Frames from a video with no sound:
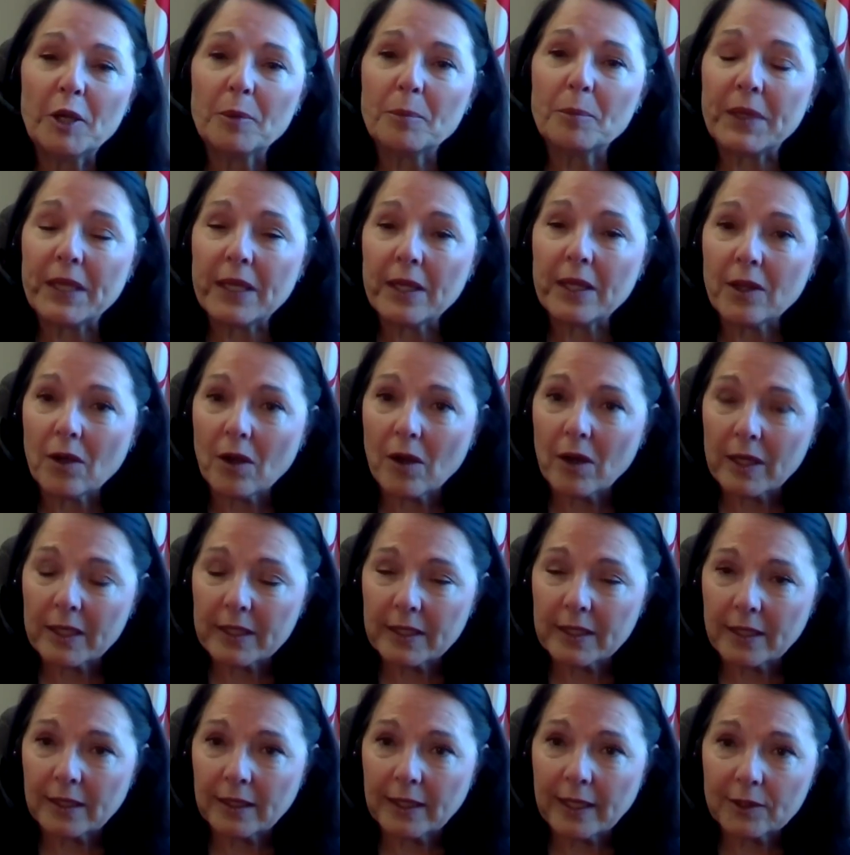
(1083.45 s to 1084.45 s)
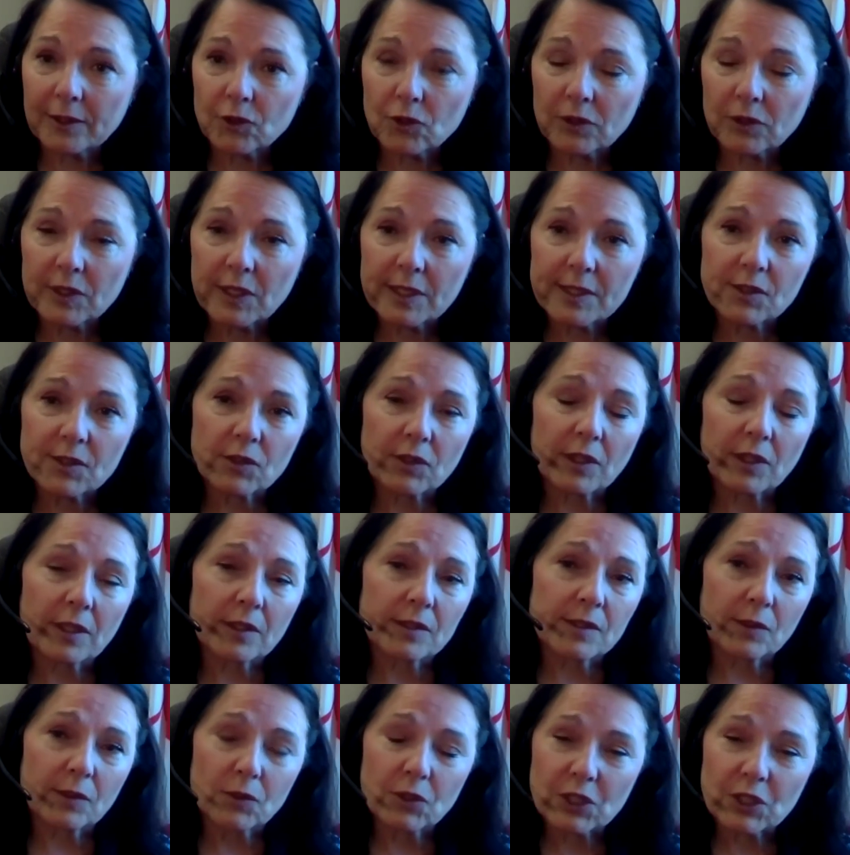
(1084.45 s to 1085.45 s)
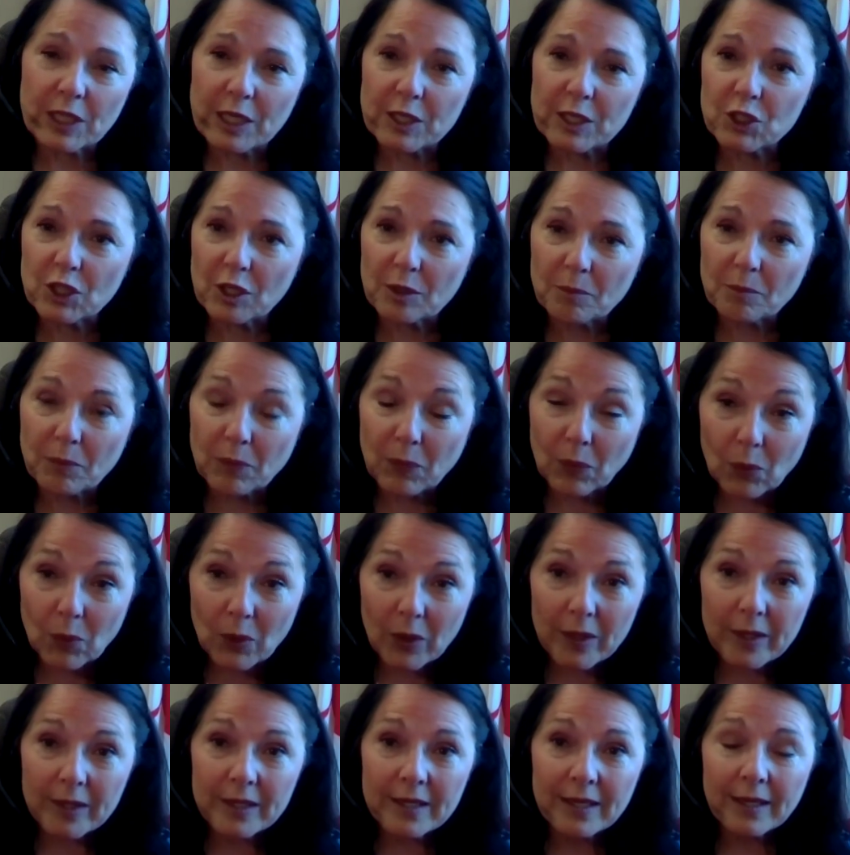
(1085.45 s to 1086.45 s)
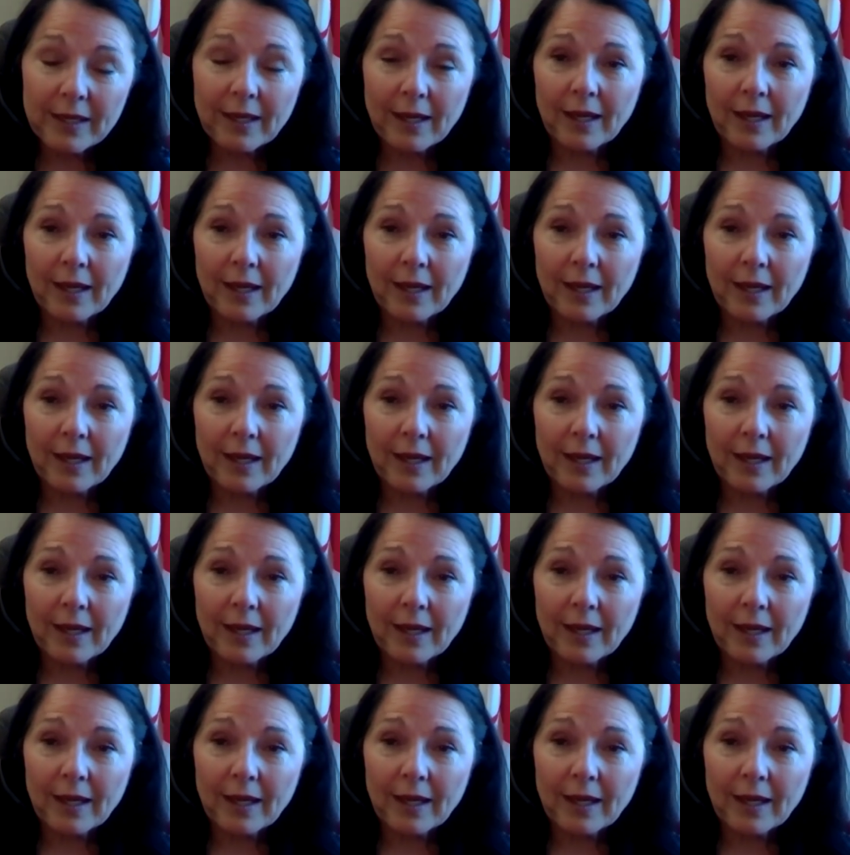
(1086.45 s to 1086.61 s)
being on electoral district association board,